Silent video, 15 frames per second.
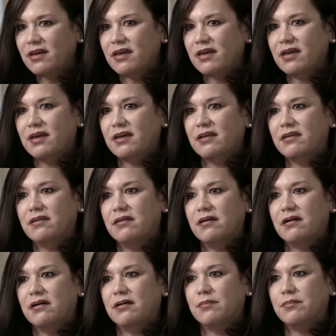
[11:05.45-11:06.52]
and
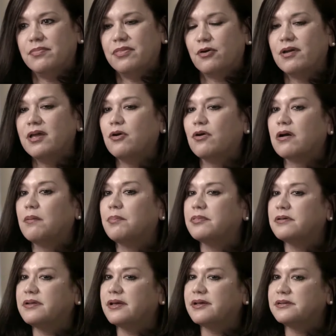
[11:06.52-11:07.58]
they're here a couple
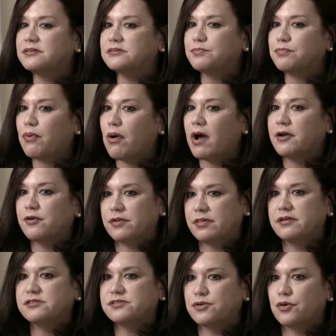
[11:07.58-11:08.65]
of days prior to
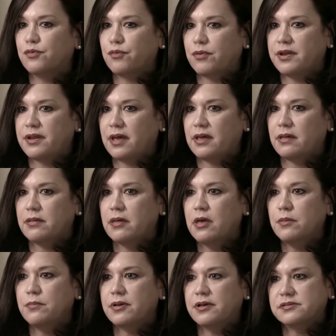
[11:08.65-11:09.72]
their surgery date
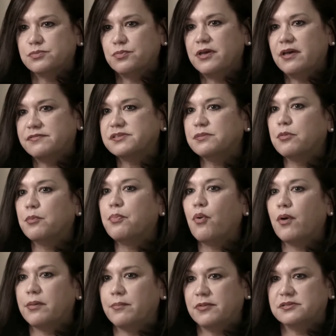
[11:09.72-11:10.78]
because we have some
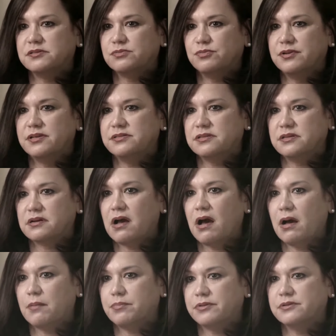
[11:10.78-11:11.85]
appointments we need to
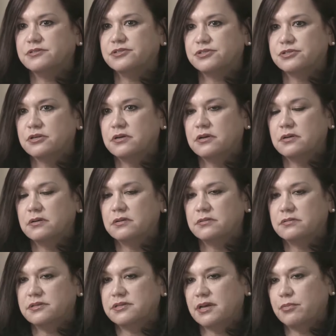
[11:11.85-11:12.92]
accomplish
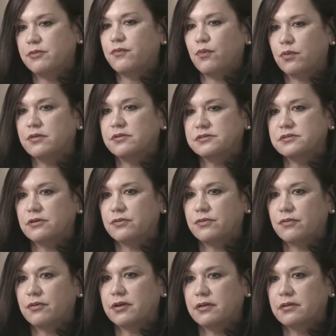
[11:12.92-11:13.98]
the day before their
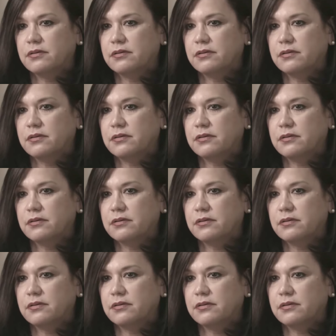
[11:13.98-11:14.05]
surgery.